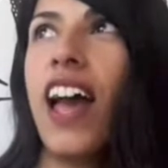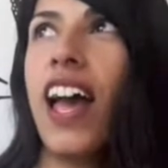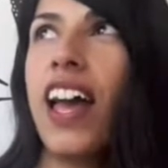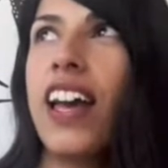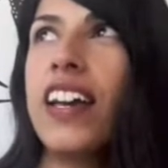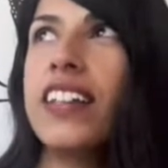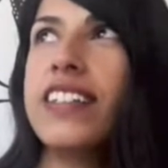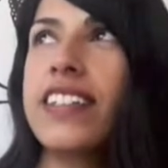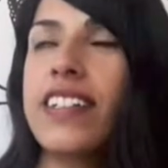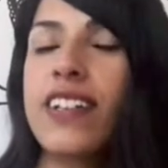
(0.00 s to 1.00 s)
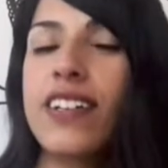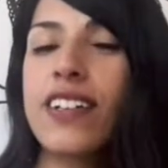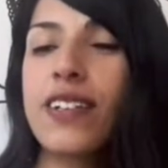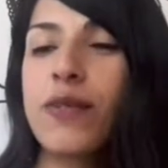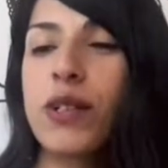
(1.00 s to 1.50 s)
And
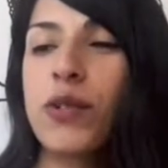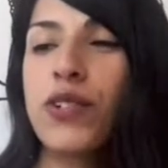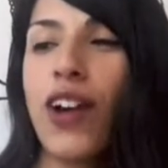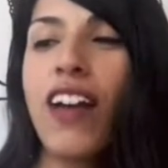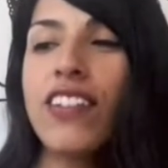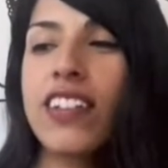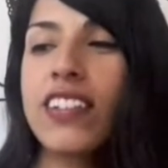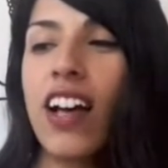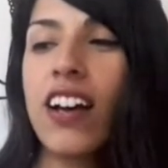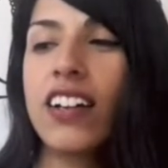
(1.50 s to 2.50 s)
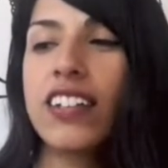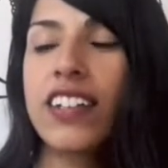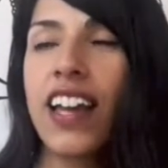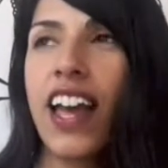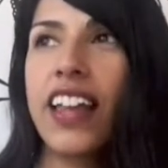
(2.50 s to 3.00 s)
we were driving
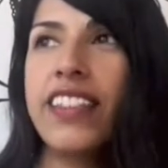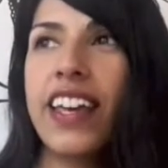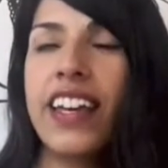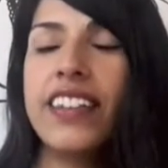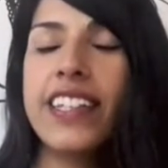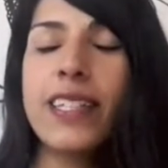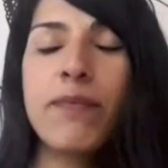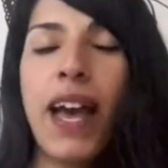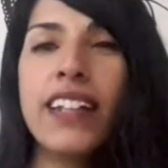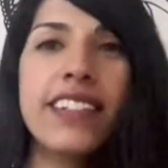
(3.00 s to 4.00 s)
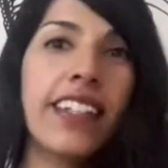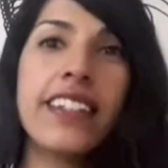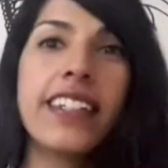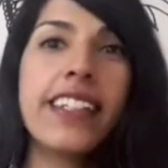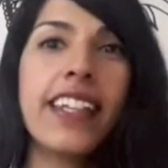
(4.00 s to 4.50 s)
along, and then this man
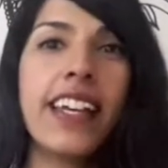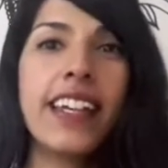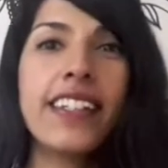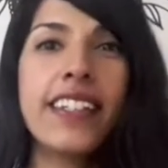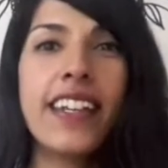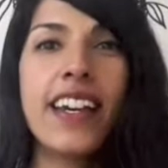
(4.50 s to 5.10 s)
suddenly said,